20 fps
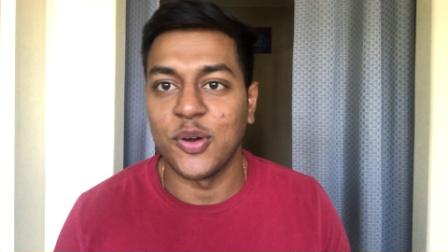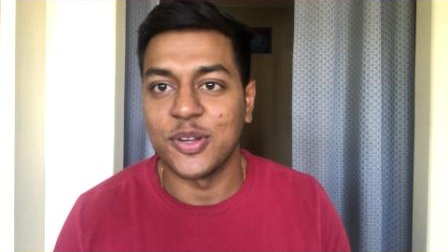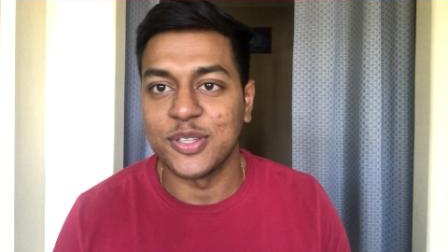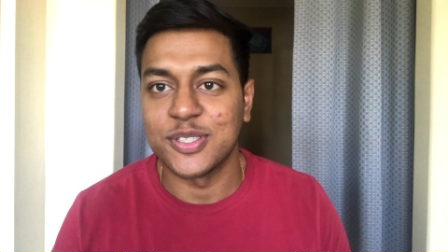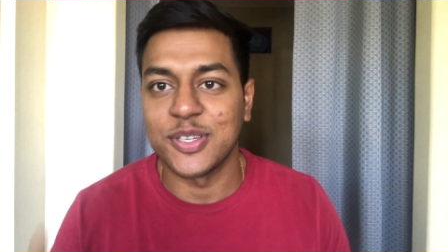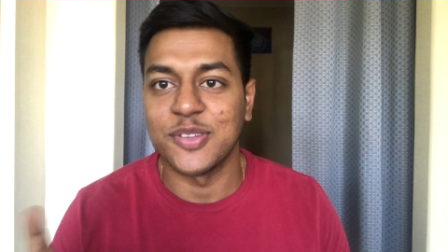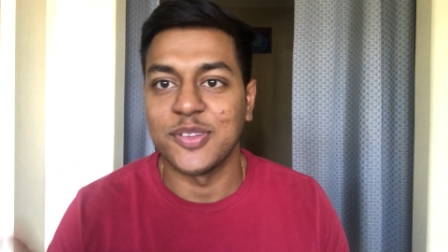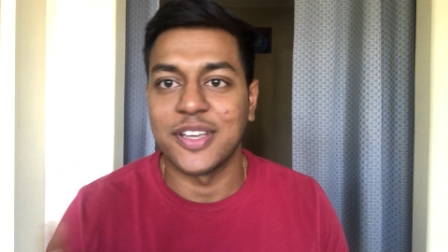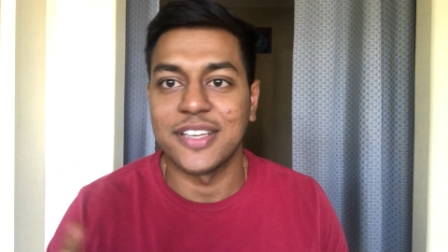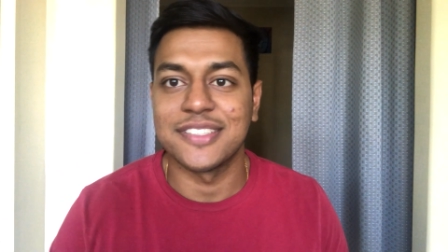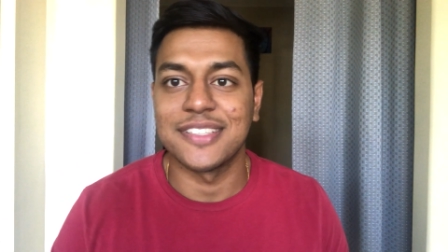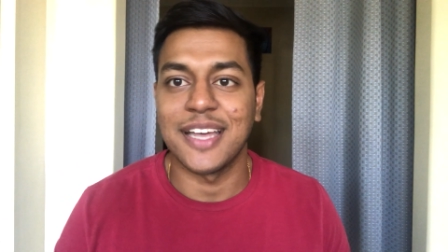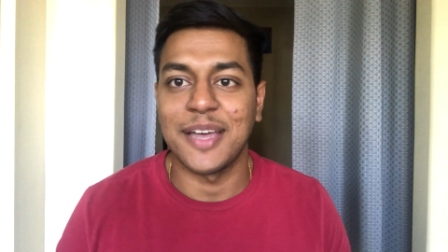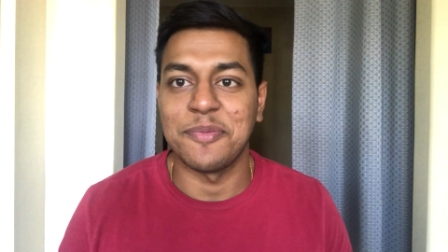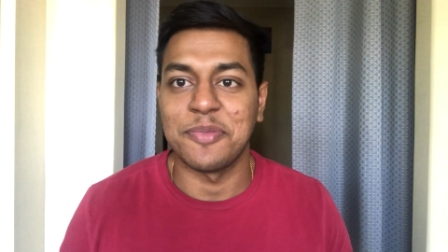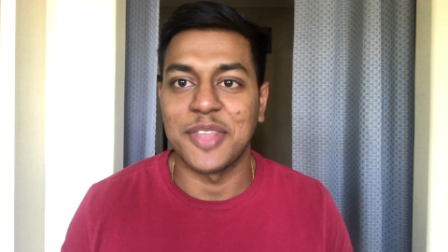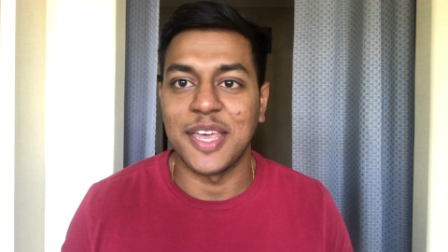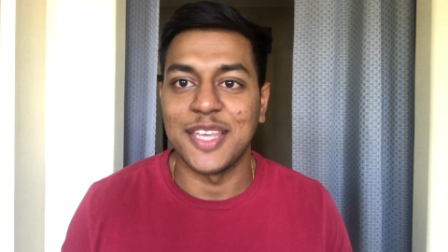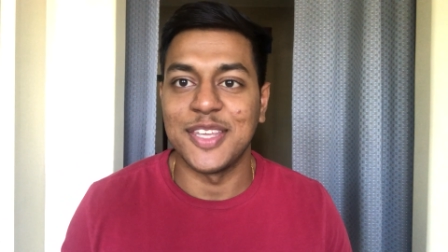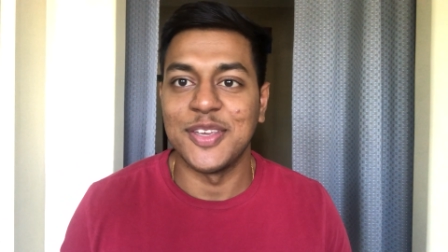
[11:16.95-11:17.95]
And until next
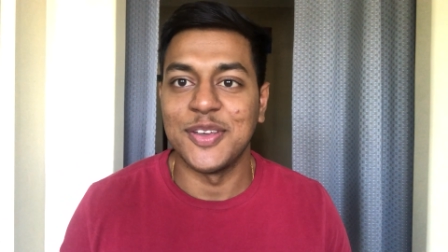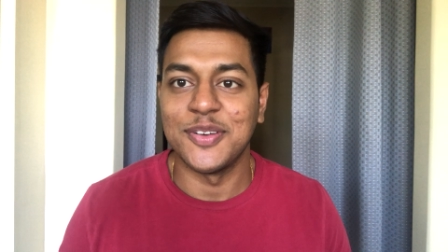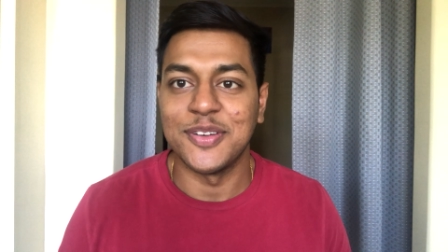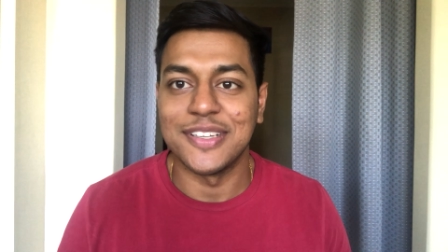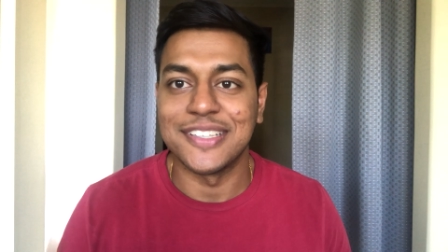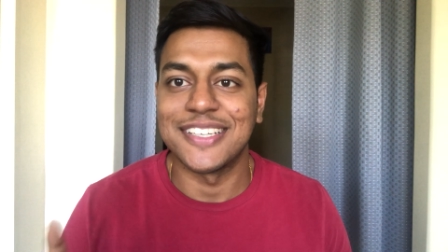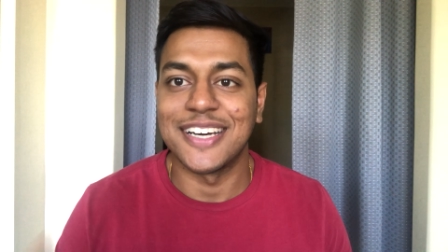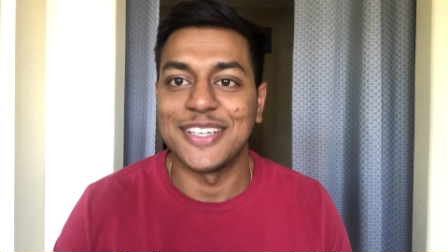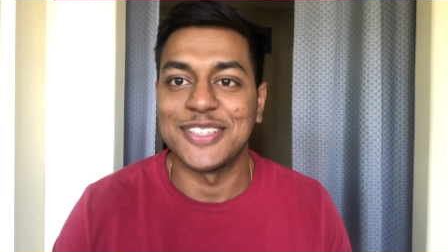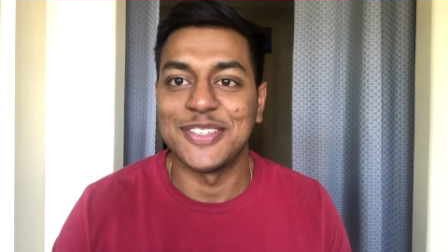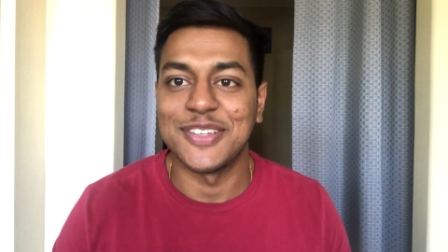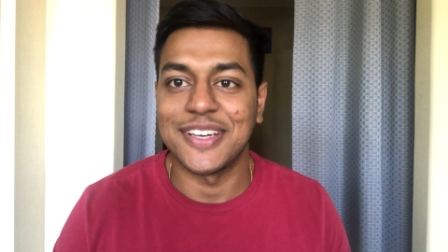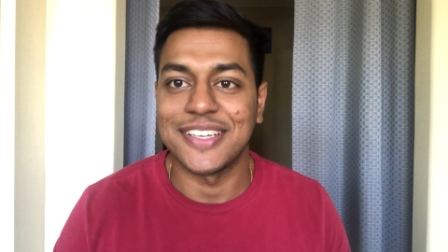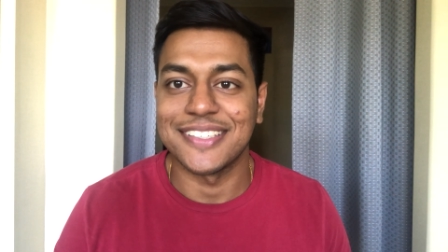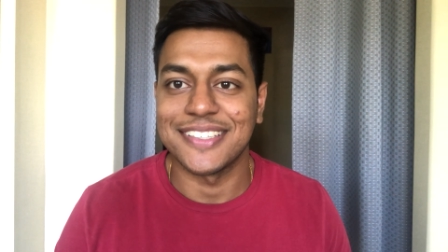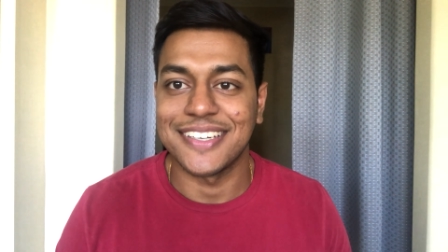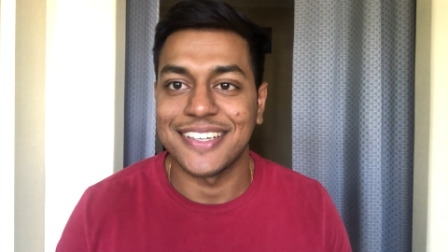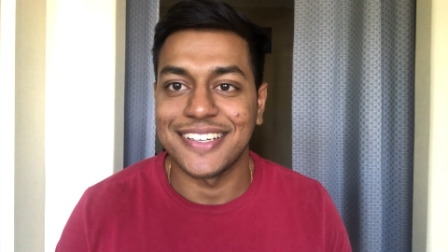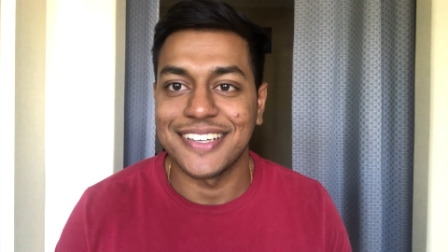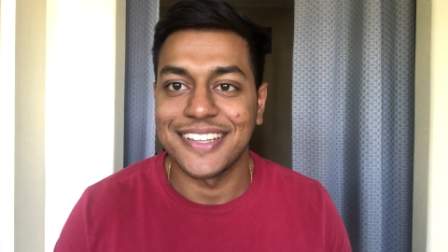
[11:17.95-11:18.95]
time, thank you and talk to you
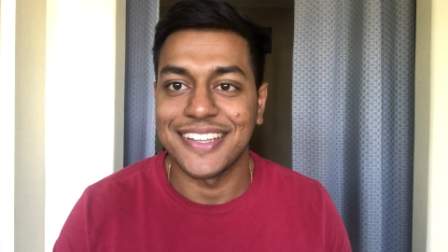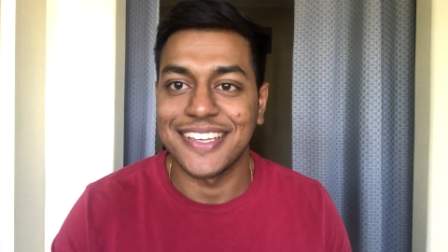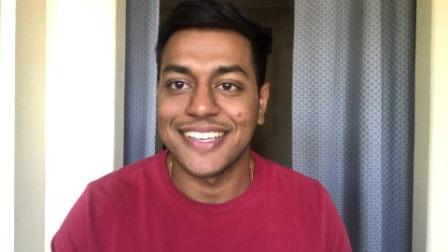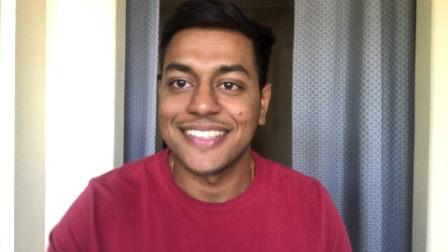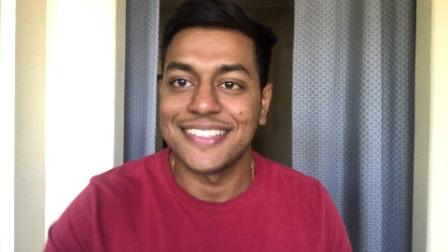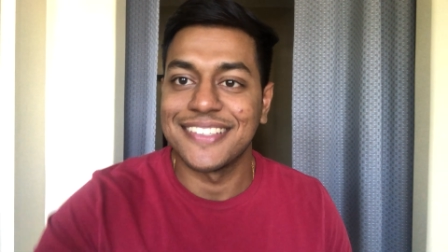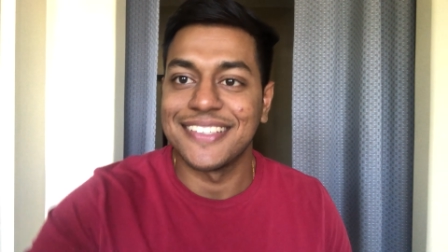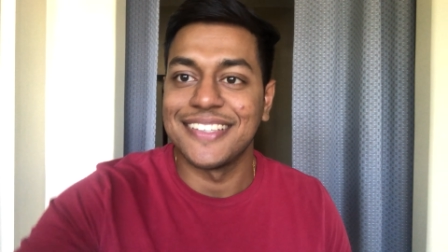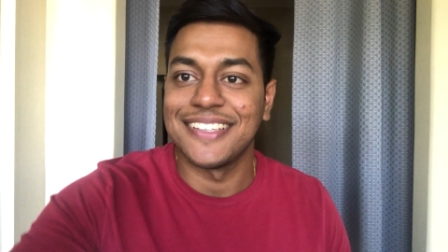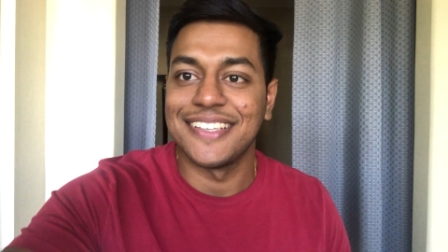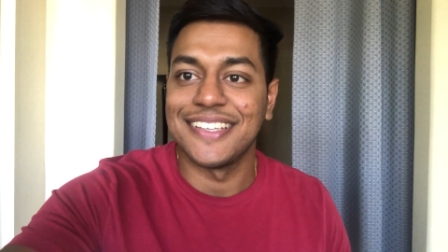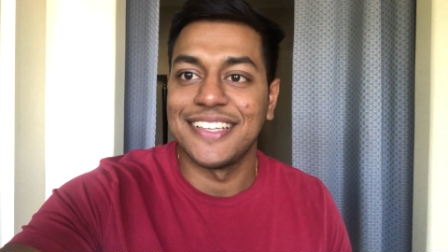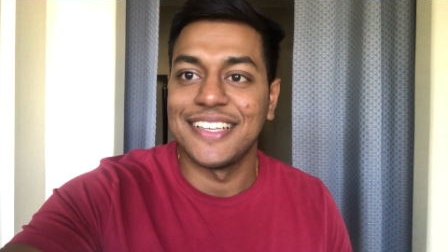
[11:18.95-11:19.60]
guys later. Thanks.